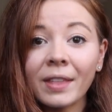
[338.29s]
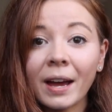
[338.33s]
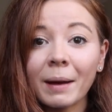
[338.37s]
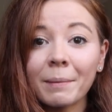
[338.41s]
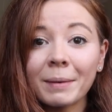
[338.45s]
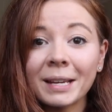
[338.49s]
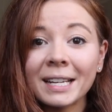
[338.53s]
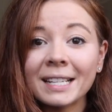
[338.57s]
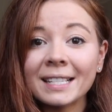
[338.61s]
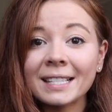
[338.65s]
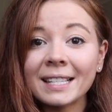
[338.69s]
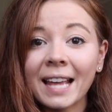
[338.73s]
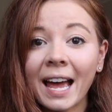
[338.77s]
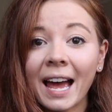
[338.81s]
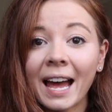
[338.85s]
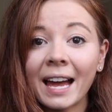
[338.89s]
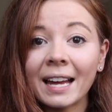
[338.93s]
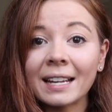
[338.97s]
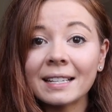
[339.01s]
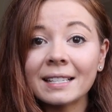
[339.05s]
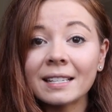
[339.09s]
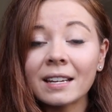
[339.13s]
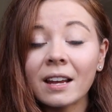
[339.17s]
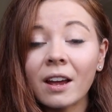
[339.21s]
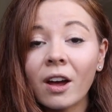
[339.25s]
That being
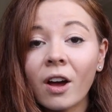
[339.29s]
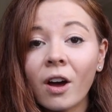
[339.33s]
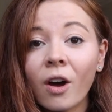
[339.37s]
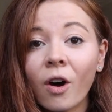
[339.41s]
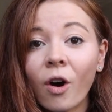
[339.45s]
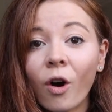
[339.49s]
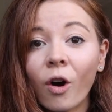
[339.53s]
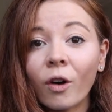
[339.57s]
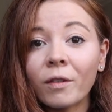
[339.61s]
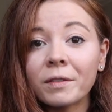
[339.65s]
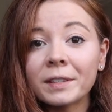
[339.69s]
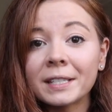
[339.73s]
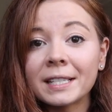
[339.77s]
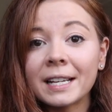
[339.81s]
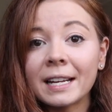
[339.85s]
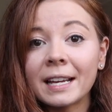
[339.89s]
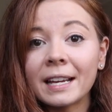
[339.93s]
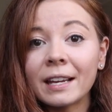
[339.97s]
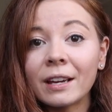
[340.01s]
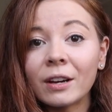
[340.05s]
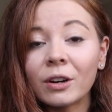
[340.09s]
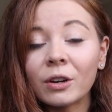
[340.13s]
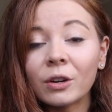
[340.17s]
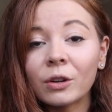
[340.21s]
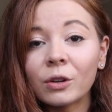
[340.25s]
said,
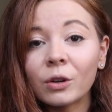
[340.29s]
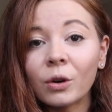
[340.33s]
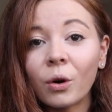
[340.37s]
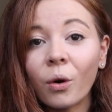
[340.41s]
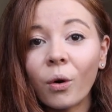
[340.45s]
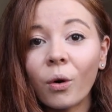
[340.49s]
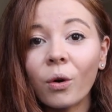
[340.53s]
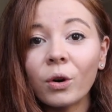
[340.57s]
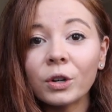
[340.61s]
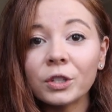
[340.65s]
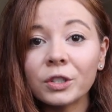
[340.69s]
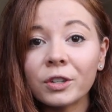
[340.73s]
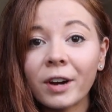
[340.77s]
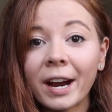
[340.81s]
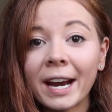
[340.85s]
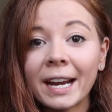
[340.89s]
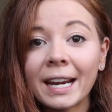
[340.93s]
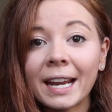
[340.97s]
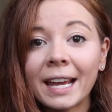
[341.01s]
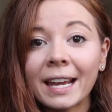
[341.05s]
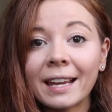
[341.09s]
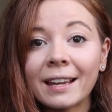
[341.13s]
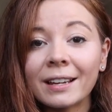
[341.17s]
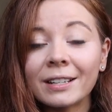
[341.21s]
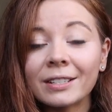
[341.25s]
obviously core
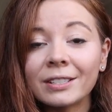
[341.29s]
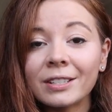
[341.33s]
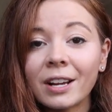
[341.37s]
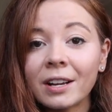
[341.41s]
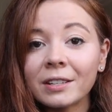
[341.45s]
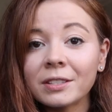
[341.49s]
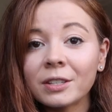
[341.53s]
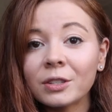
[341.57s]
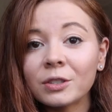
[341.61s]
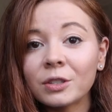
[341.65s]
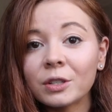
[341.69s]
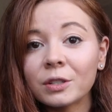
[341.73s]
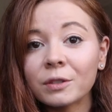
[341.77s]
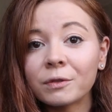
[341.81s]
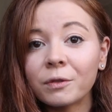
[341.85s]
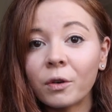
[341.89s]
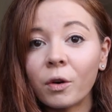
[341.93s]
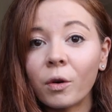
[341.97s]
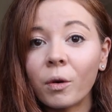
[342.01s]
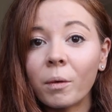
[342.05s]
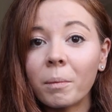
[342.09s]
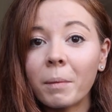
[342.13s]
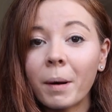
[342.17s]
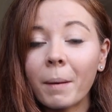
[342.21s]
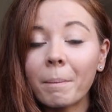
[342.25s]
training doesn't just
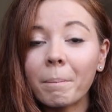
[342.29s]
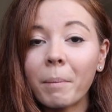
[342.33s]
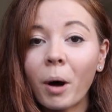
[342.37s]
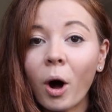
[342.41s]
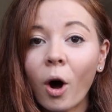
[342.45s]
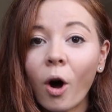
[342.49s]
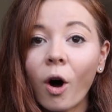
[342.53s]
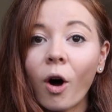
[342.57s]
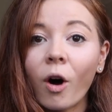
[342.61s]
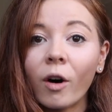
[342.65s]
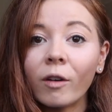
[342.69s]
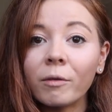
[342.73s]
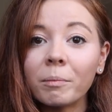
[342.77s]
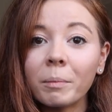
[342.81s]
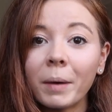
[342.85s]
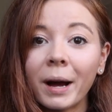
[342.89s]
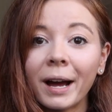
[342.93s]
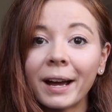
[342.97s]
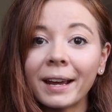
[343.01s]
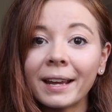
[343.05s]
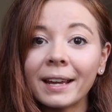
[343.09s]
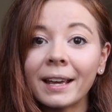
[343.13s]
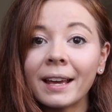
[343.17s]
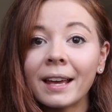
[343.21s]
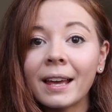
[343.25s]
form part of
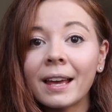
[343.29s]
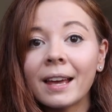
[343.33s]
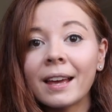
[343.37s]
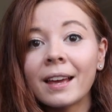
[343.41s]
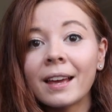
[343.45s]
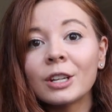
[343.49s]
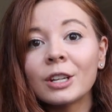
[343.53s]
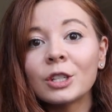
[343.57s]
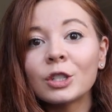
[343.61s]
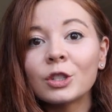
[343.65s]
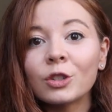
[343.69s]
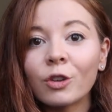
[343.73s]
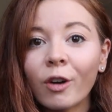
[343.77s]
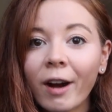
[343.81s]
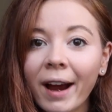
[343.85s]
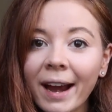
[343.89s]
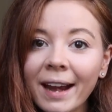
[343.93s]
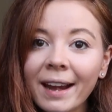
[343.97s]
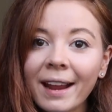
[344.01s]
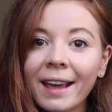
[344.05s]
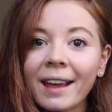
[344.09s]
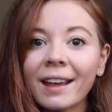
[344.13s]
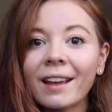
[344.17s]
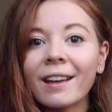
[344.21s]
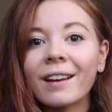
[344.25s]
my
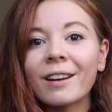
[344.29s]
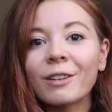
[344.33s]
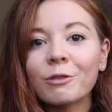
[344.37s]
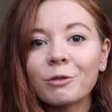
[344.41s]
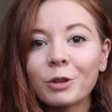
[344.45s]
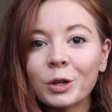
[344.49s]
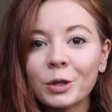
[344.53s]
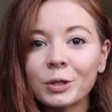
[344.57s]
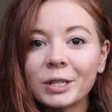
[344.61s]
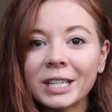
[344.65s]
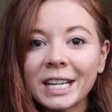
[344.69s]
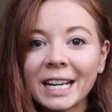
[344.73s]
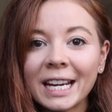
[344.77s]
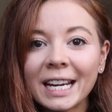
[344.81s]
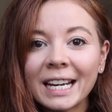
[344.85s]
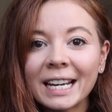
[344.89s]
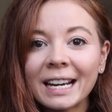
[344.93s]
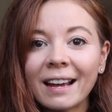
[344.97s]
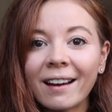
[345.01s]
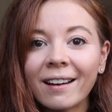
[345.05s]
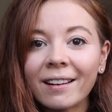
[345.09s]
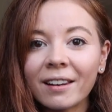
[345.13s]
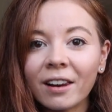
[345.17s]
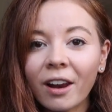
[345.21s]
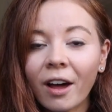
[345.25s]
training routine
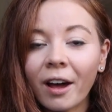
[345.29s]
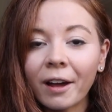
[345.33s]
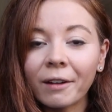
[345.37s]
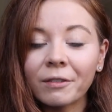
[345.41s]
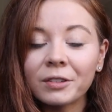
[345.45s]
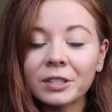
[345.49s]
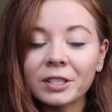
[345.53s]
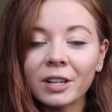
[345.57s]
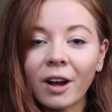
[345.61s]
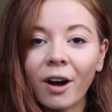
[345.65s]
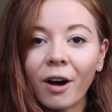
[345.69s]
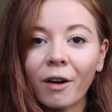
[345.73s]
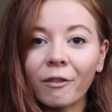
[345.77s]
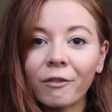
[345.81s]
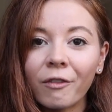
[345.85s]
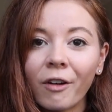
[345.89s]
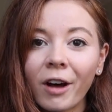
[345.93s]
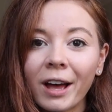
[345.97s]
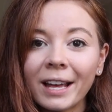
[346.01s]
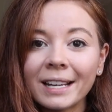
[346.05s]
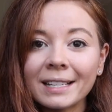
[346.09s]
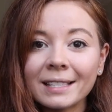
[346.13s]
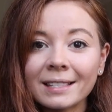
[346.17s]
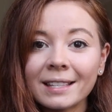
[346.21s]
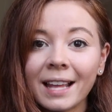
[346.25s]
and lifestyle for
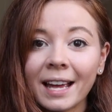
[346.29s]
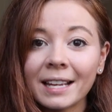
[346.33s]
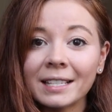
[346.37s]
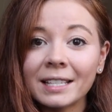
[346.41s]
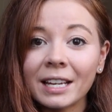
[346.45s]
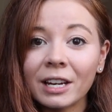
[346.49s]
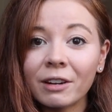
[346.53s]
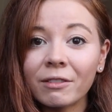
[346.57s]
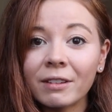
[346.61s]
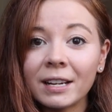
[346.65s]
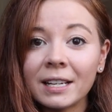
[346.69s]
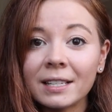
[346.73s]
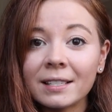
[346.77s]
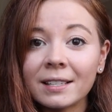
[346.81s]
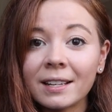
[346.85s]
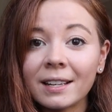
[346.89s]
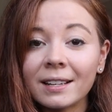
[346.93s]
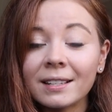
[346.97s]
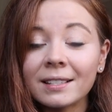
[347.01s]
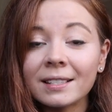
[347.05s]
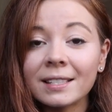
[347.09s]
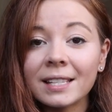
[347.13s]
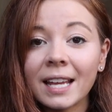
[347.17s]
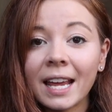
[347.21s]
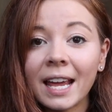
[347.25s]
aesthetic
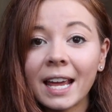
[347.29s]
reasons.